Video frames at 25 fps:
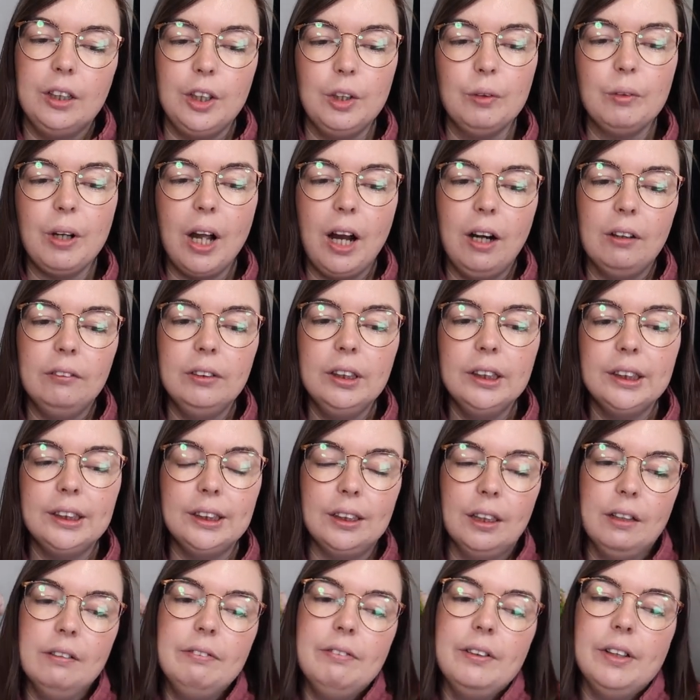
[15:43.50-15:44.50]
you carry
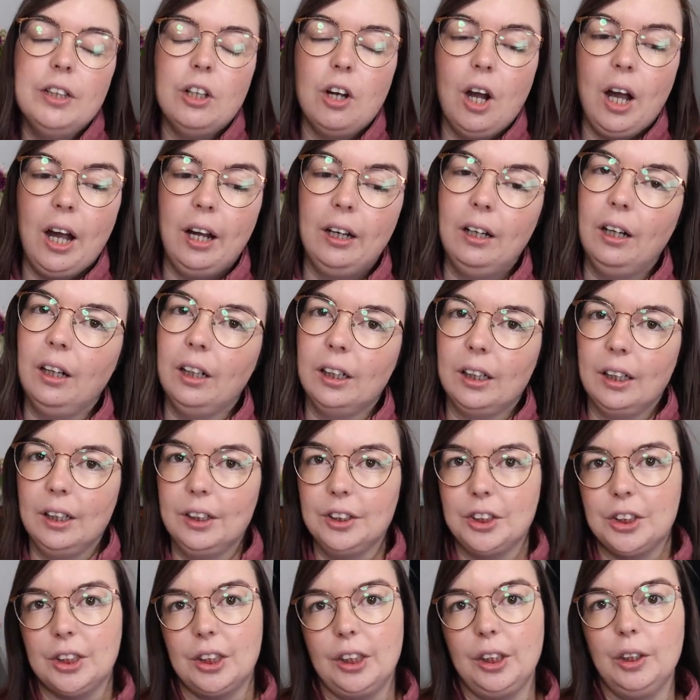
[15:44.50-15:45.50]
stuff in your hand
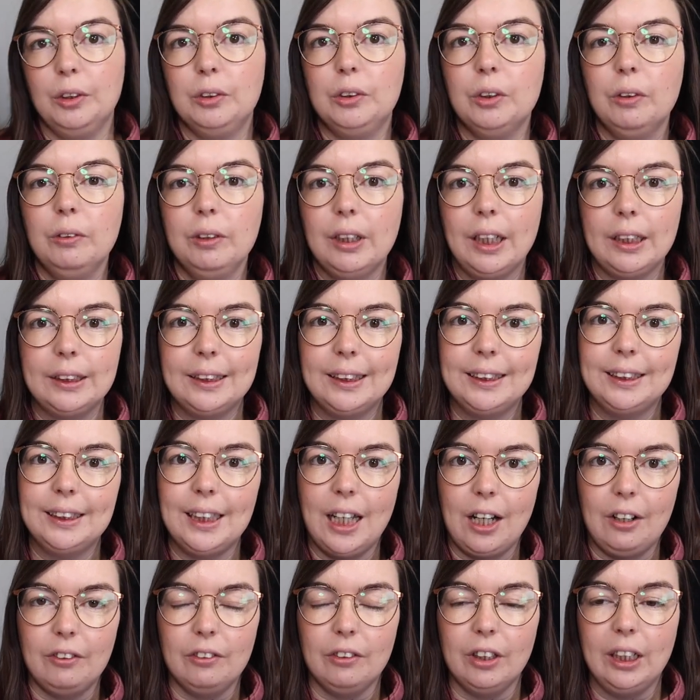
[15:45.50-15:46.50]
luggage that you don't
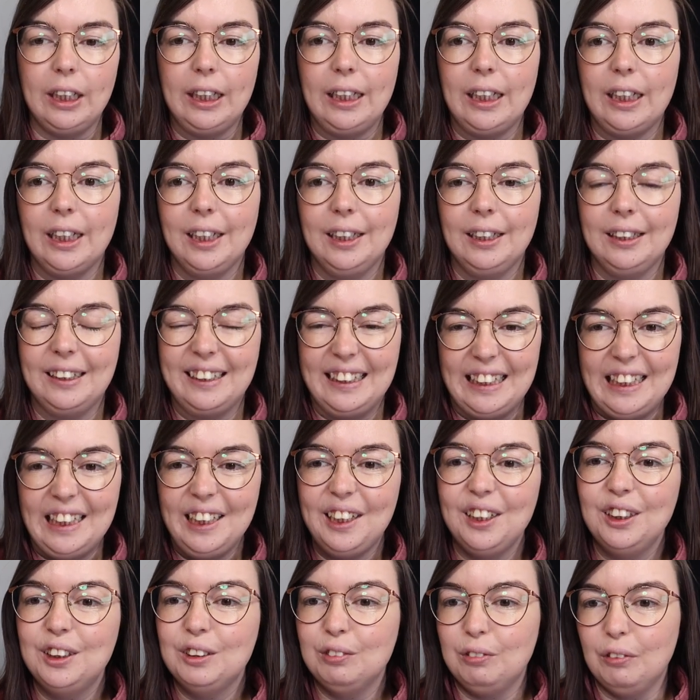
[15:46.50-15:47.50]
necessarily
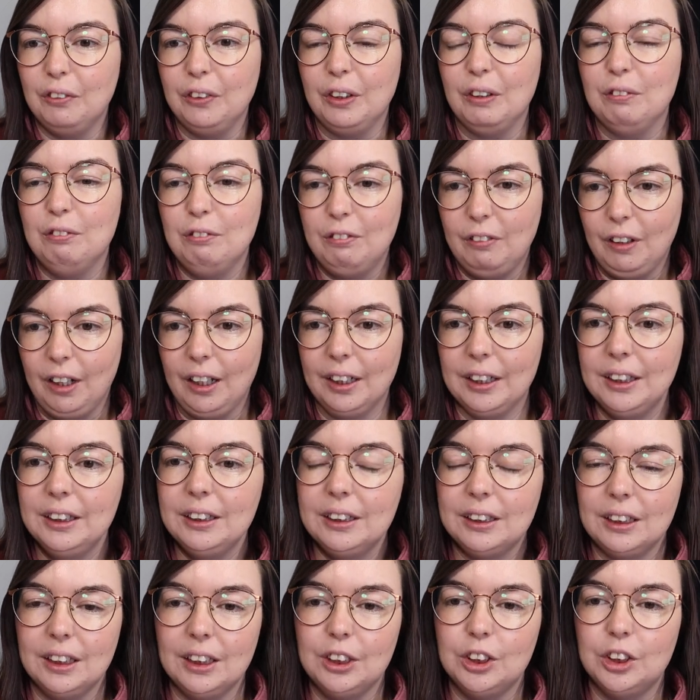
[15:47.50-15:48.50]
need for the
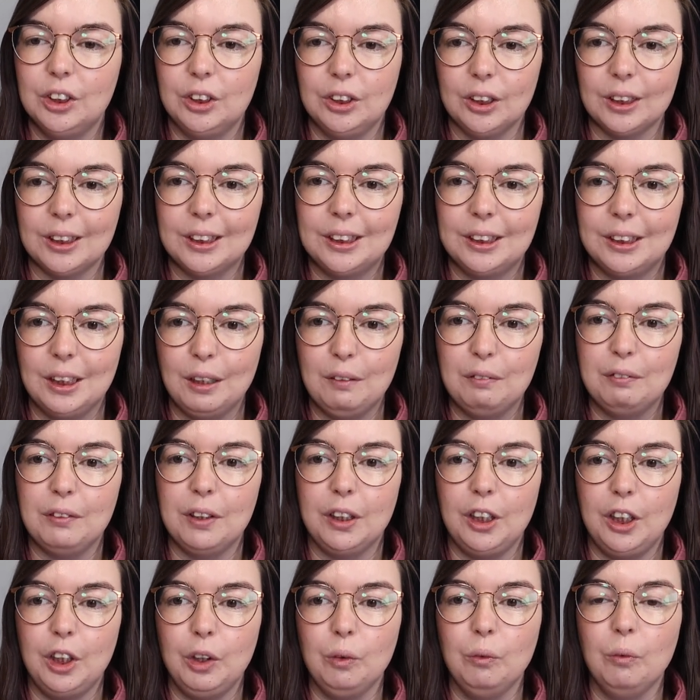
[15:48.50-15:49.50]
flight it's just stuff
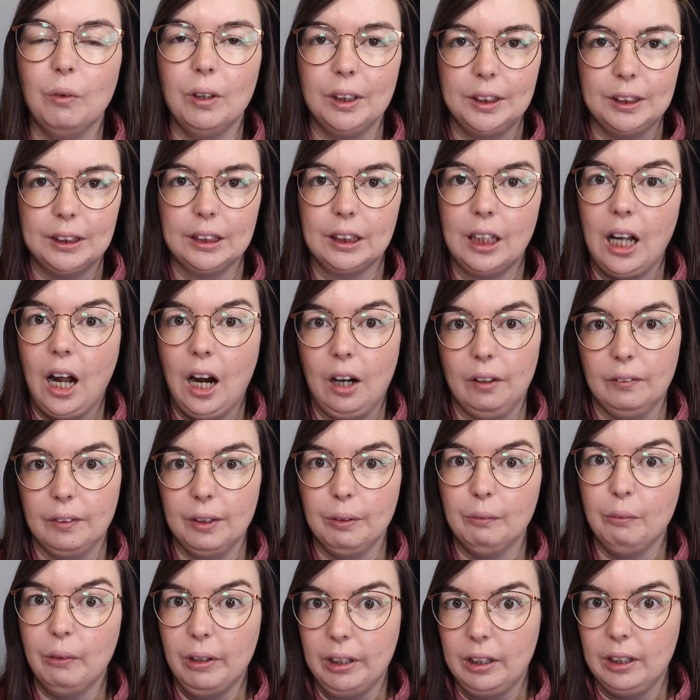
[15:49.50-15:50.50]
that you want to
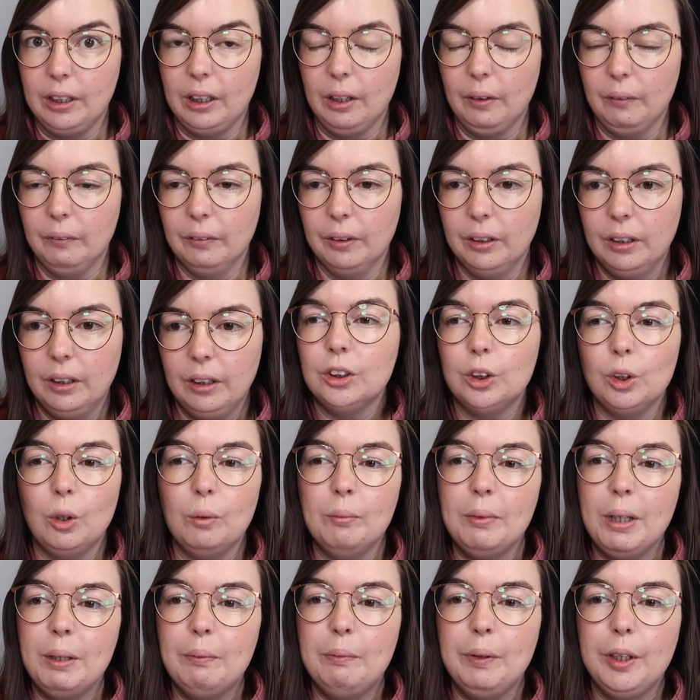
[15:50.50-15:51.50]
carry with you
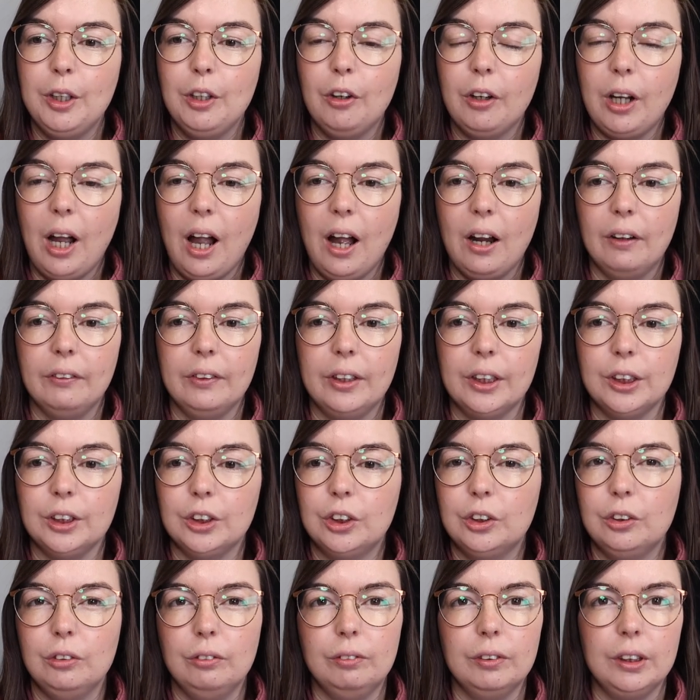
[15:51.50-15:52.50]
so maybe you're
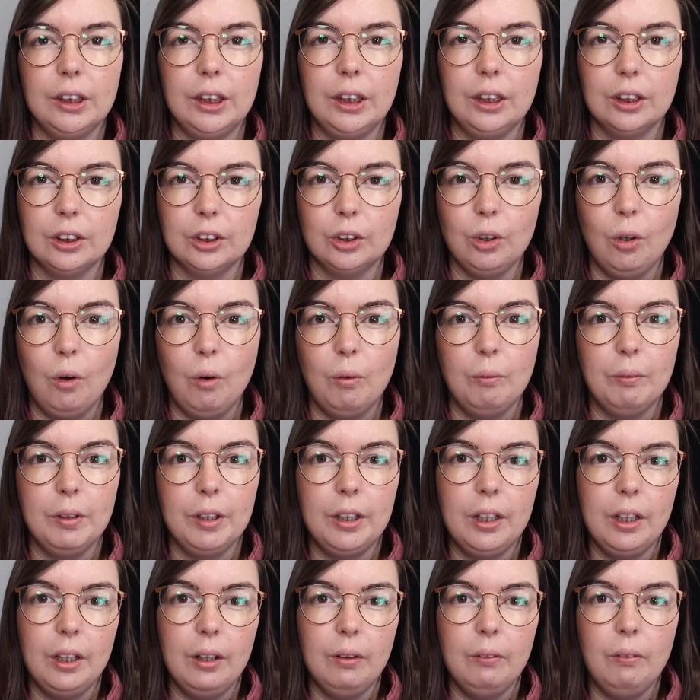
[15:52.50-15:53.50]
carrying souvenirs home
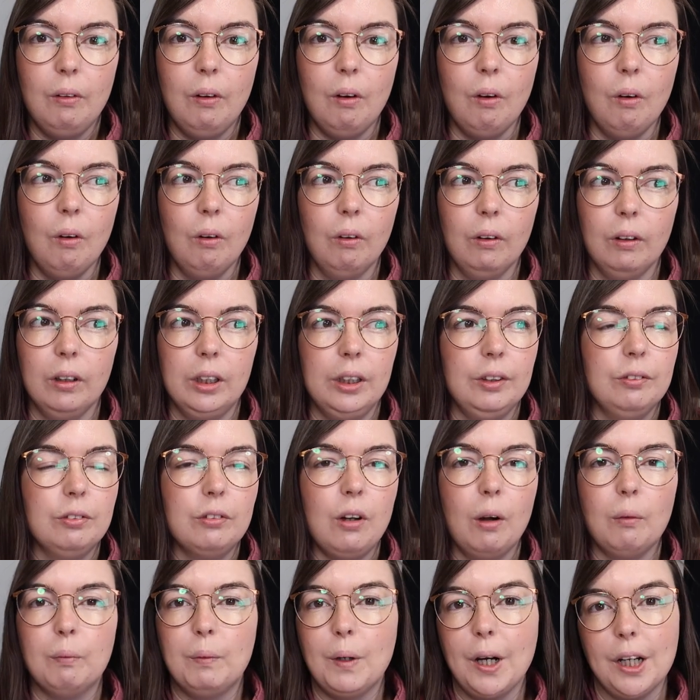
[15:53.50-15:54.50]
with you or
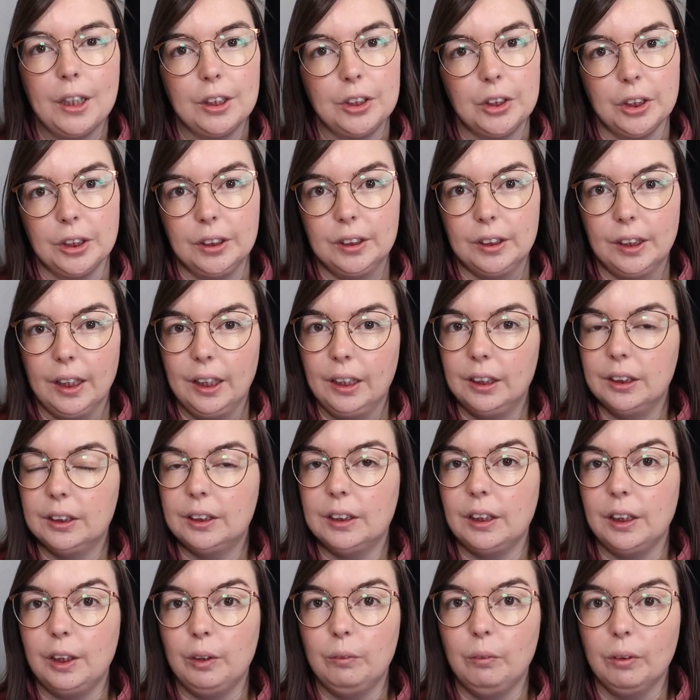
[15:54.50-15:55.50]
you've got precious
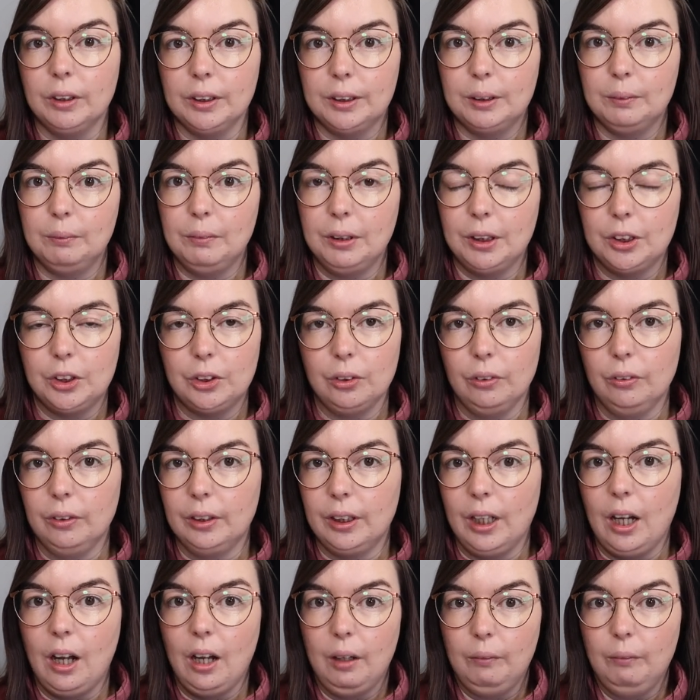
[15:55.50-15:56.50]
things that you want to make sure
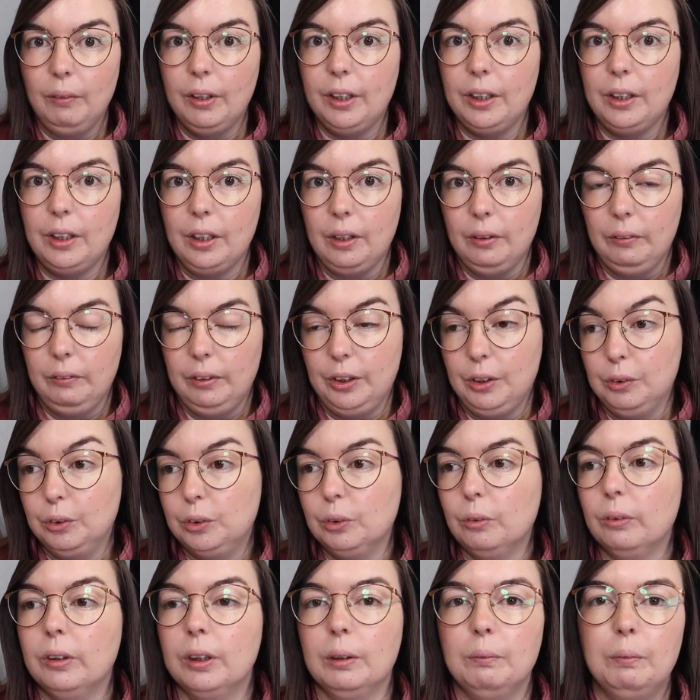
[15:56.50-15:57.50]
that are with you you
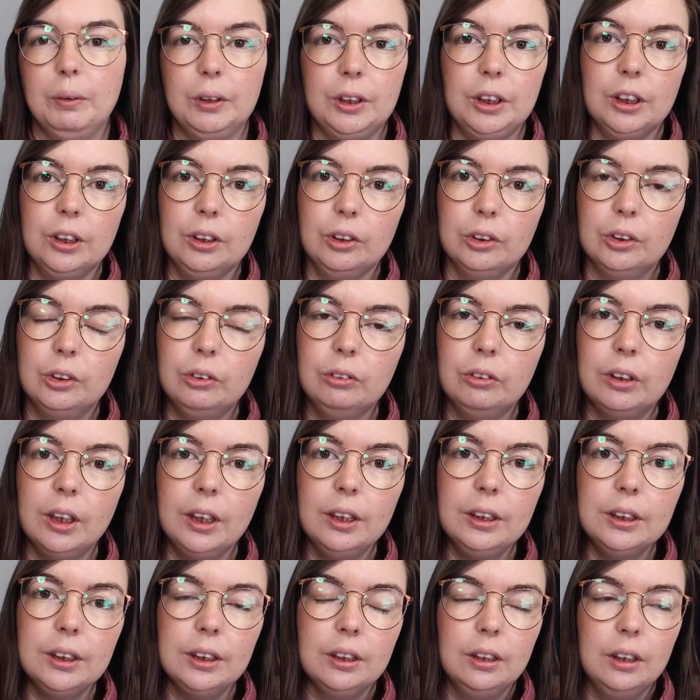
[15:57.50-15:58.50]
don't want to put in your
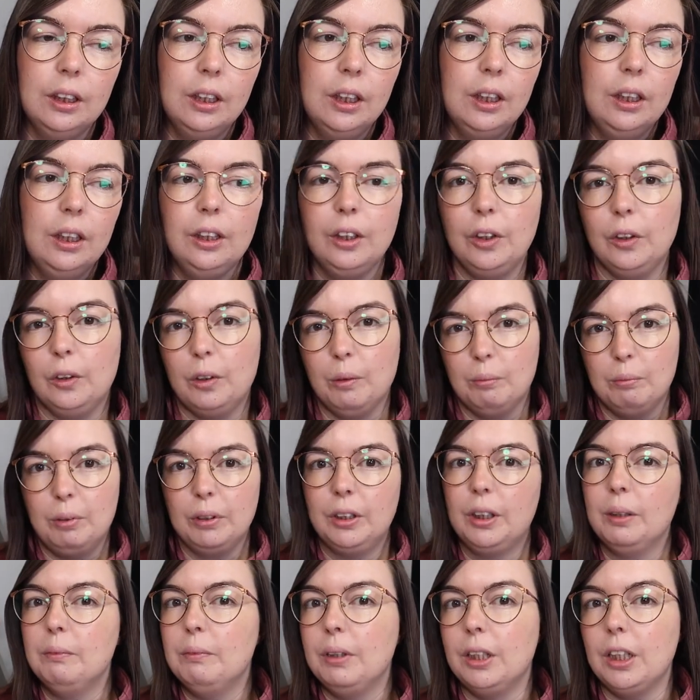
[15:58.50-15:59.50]
suitcase you can
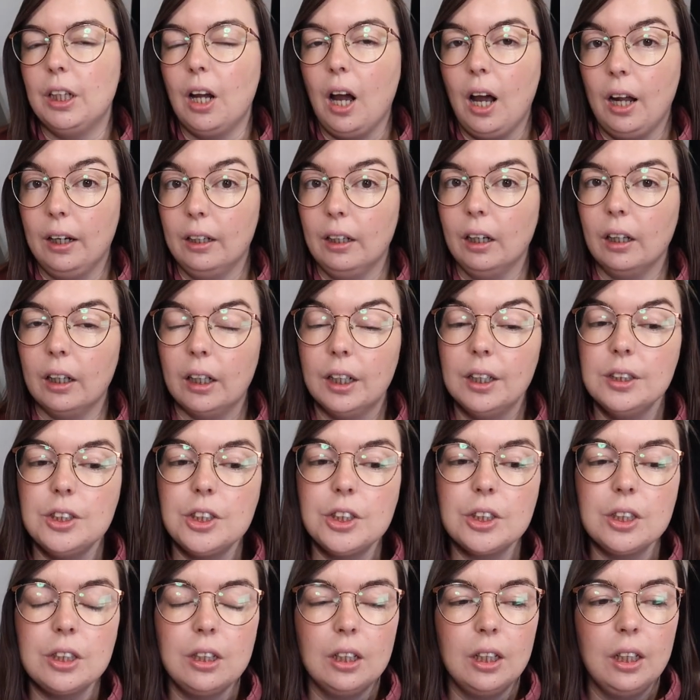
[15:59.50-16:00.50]
put them in your hand
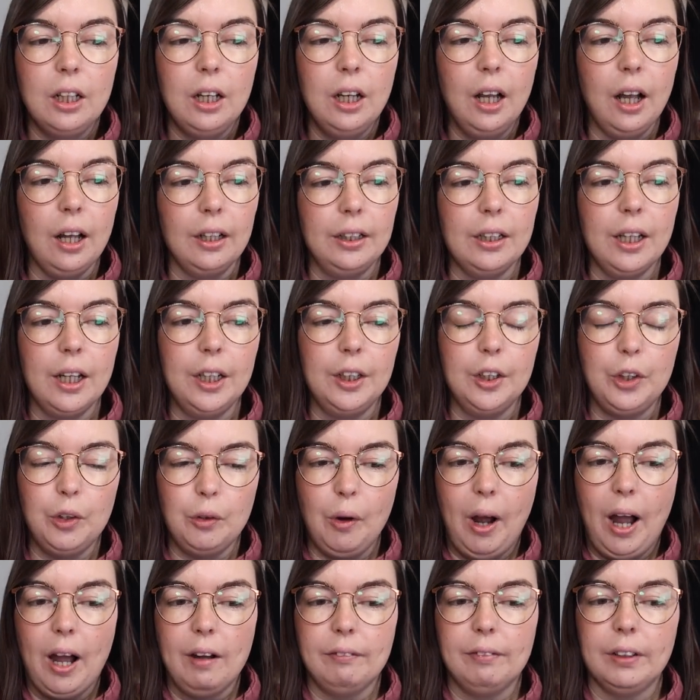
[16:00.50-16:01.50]
luggage and then
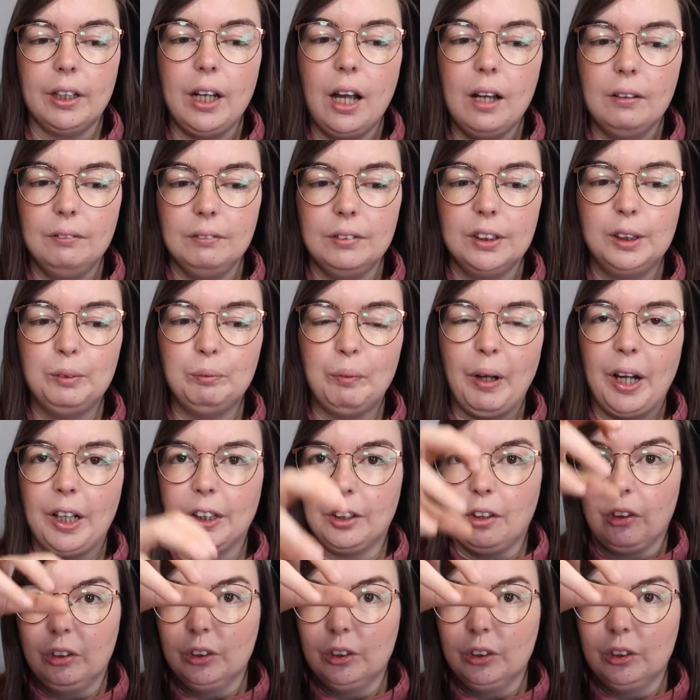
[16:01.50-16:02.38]
you have a canvas bag